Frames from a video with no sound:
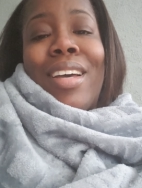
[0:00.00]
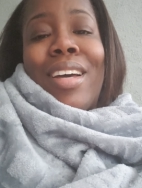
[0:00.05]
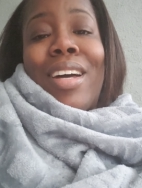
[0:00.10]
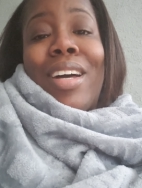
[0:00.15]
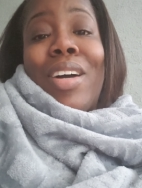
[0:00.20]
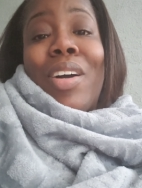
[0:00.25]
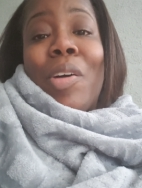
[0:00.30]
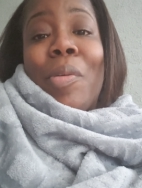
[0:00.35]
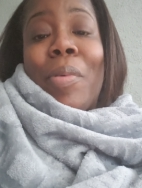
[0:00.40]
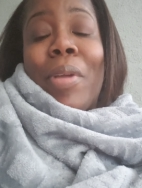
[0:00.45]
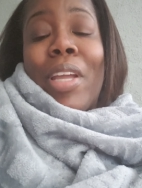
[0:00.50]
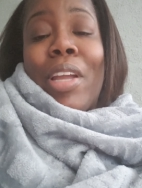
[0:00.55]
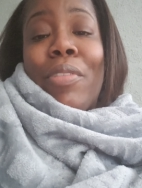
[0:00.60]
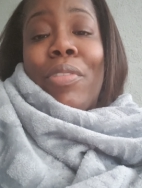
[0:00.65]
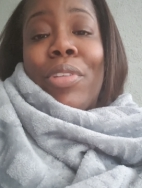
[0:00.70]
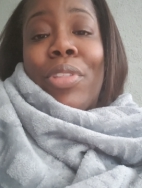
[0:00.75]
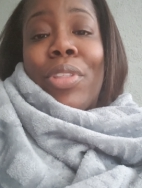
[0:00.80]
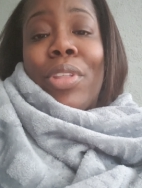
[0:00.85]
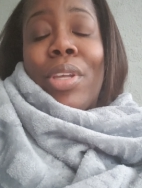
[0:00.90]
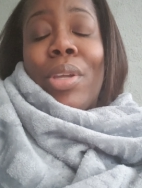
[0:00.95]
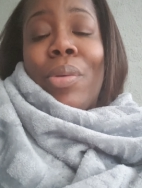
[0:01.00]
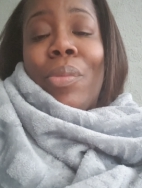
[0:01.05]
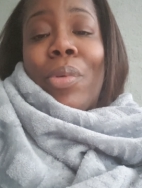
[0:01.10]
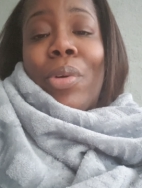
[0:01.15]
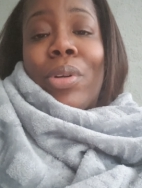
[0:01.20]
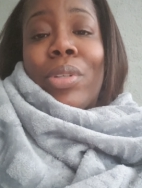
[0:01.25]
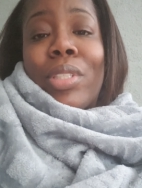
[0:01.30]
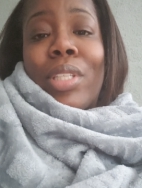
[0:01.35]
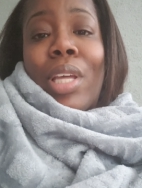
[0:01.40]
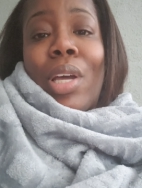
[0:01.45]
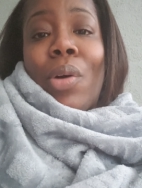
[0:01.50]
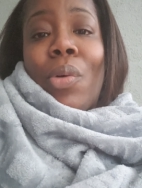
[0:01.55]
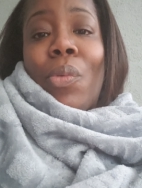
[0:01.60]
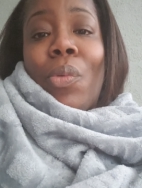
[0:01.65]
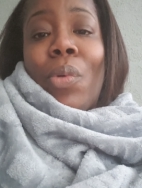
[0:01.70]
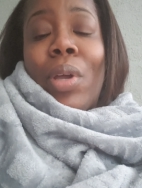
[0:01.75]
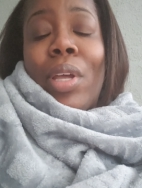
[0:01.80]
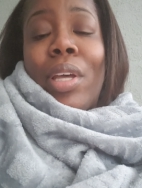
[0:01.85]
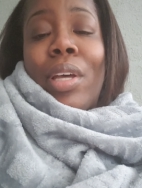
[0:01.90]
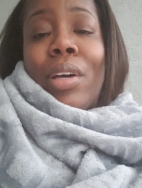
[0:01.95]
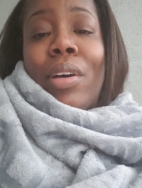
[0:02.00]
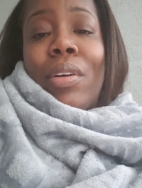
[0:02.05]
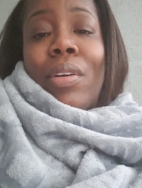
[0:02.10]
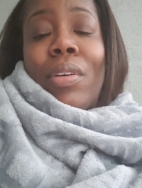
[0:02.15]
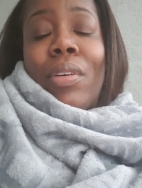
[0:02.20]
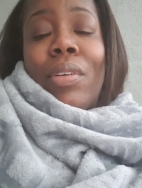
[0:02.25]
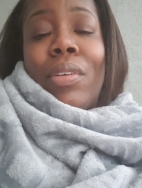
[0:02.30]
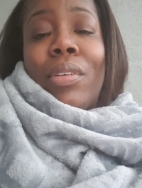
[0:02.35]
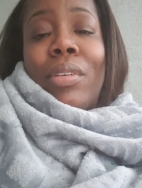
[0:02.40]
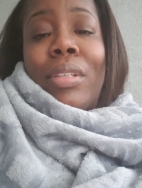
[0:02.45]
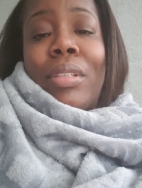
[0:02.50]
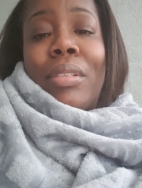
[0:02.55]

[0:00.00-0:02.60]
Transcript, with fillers: I hope everything works out well